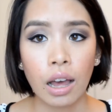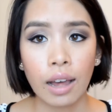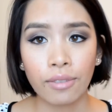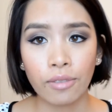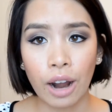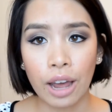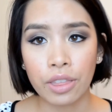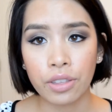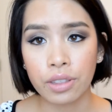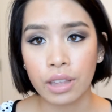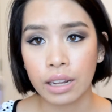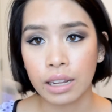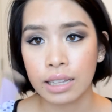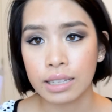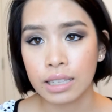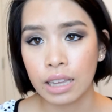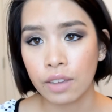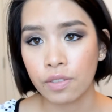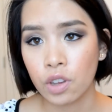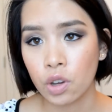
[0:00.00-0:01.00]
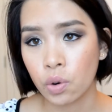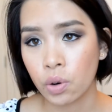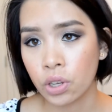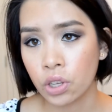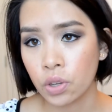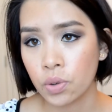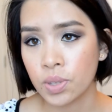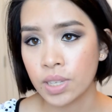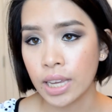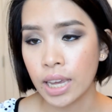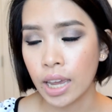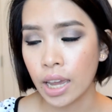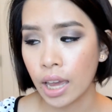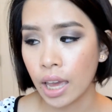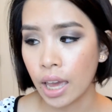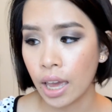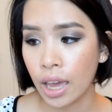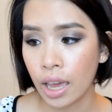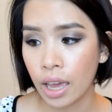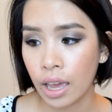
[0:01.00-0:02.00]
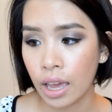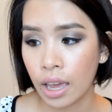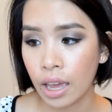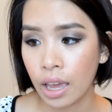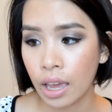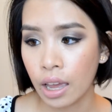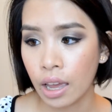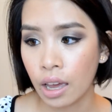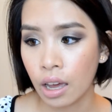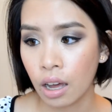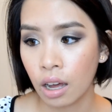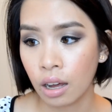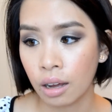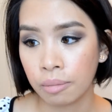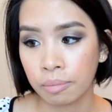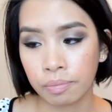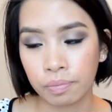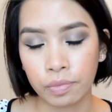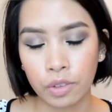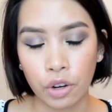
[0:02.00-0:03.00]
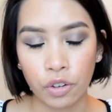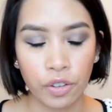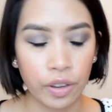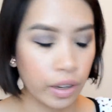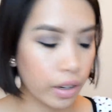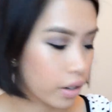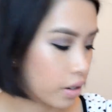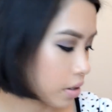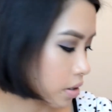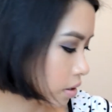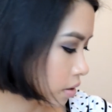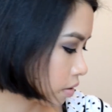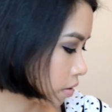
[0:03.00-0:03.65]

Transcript: rather than, let's say, if you were using your fingers.